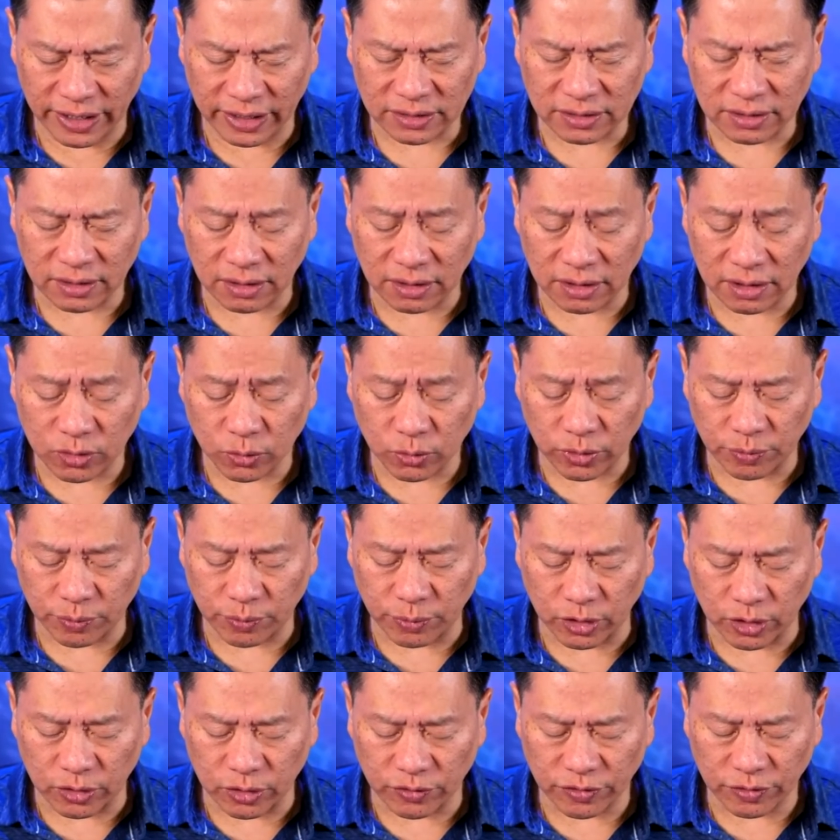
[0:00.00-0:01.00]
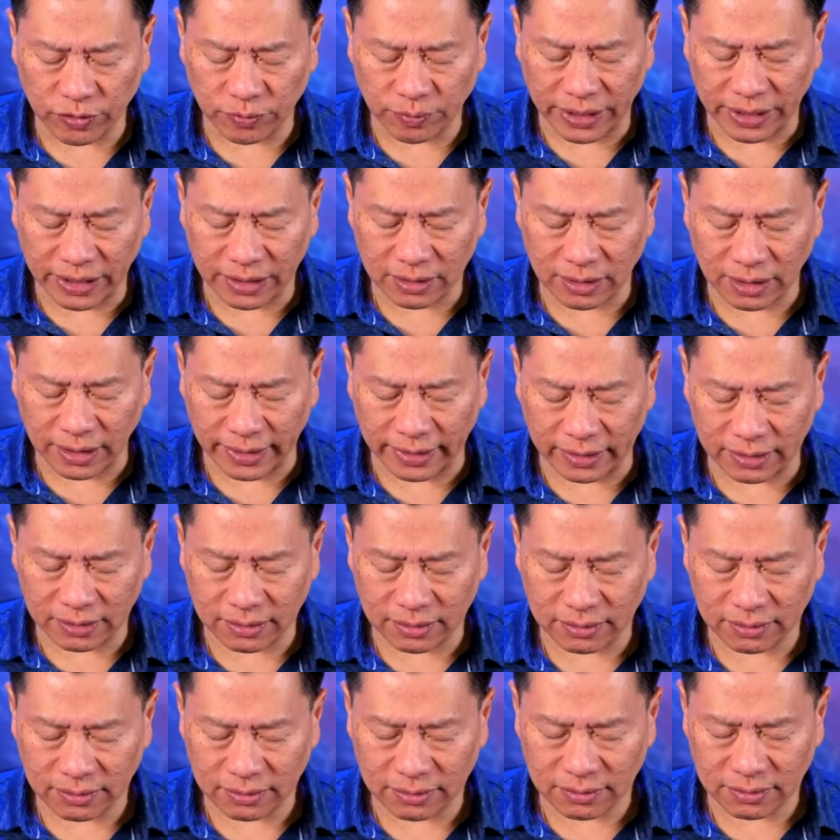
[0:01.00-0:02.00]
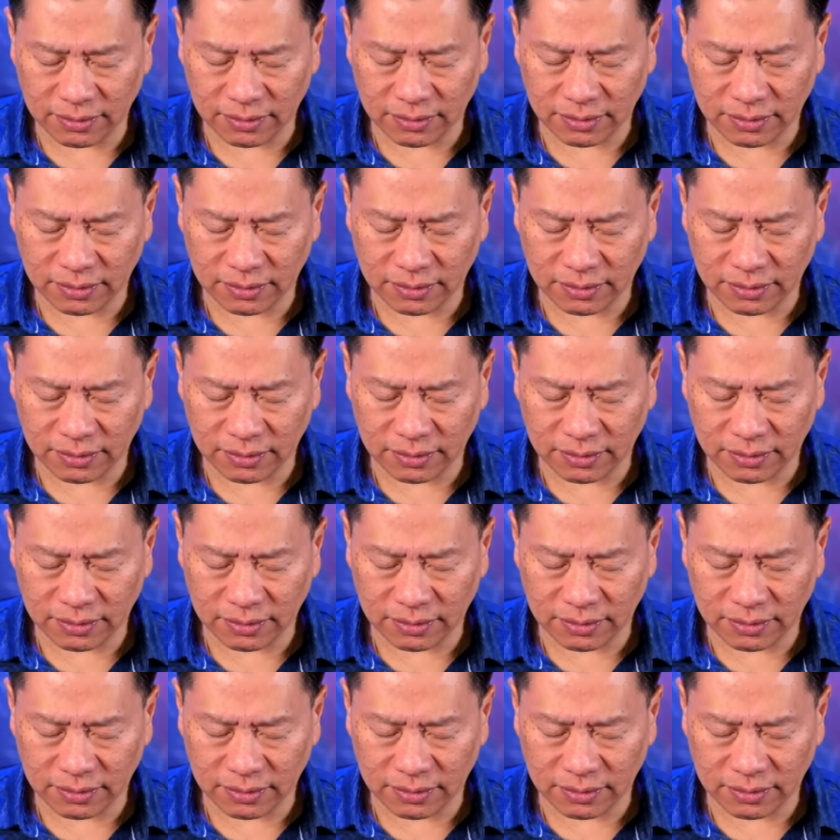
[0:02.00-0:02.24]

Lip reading: Bless the earth with beautiful pink light.